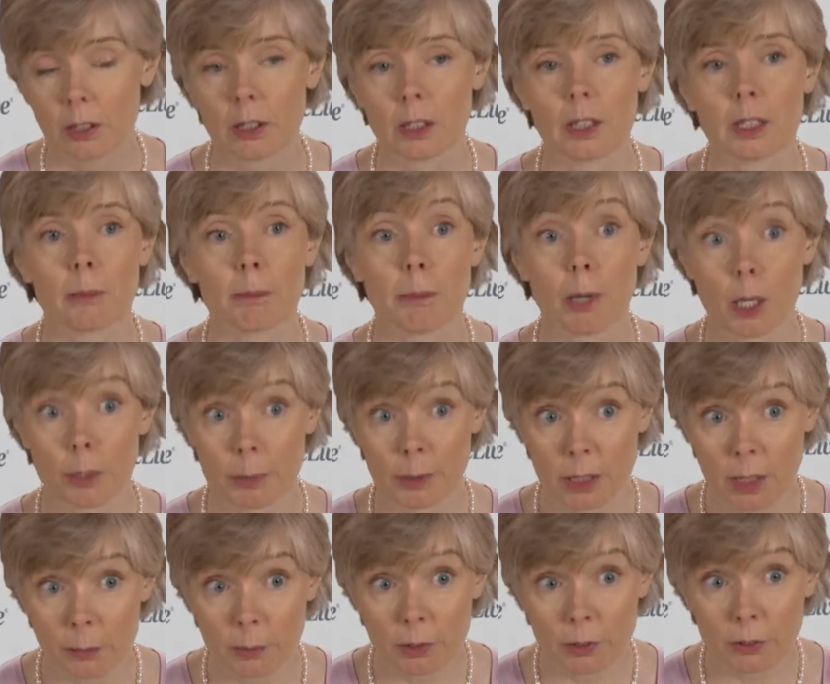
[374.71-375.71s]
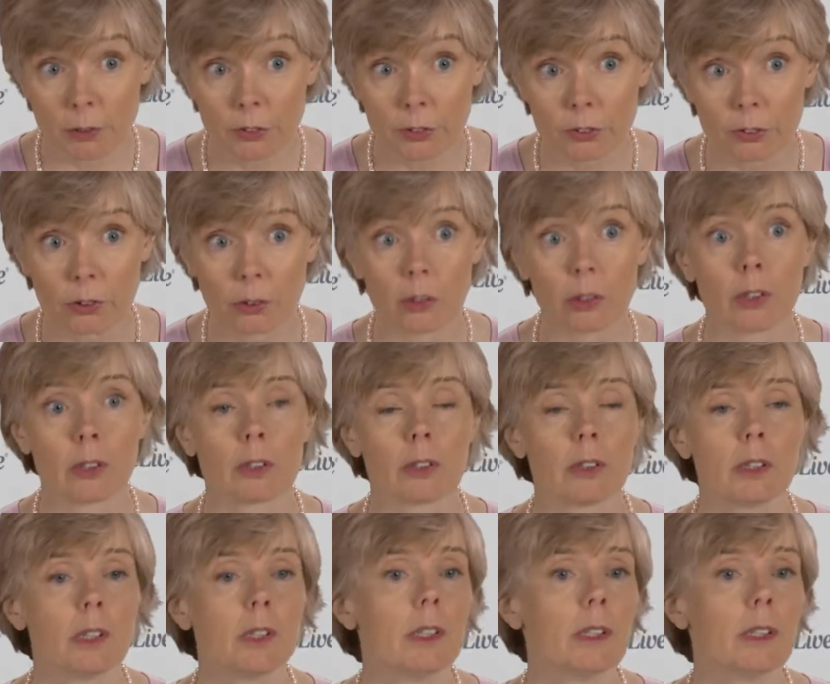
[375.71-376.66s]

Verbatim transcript: and um, PARP inhibitors are